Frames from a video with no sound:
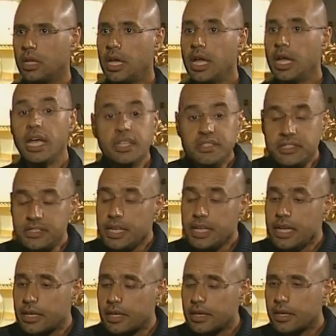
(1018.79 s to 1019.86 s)
He is
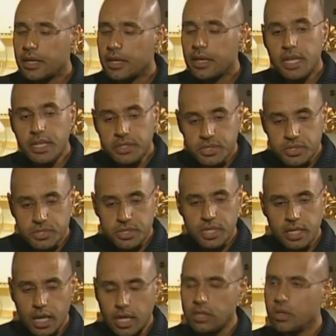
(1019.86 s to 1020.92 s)
sick. He is sick
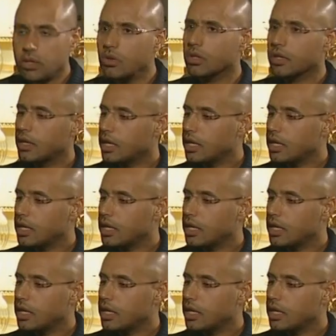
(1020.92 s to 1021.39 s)
and old.